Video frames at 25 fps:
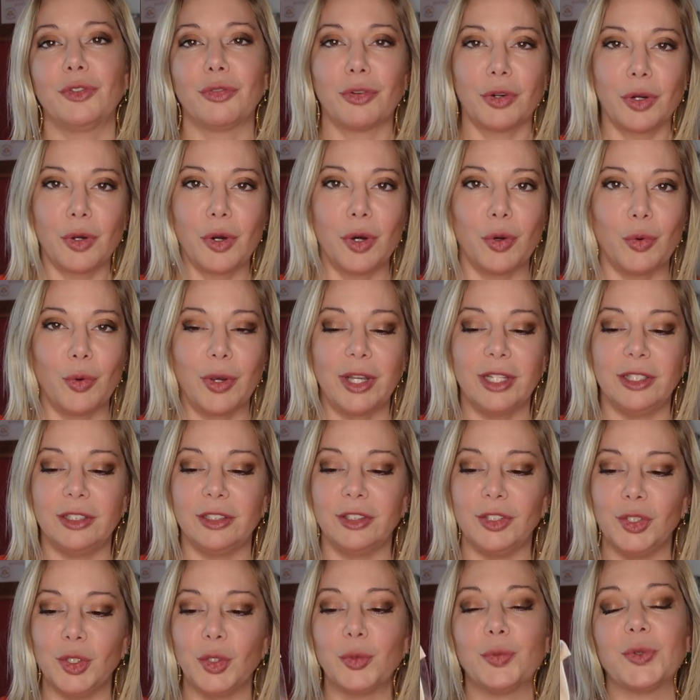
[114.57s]
throw away the
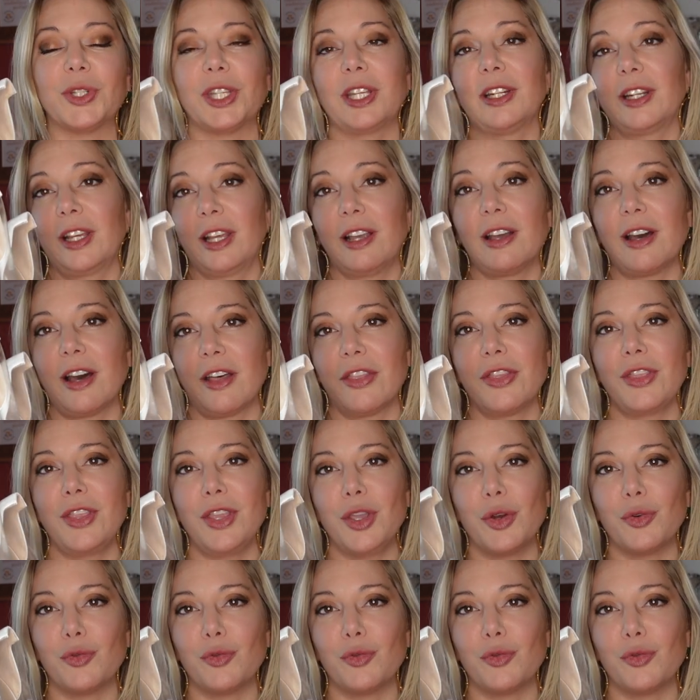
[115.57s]
dupes and I got the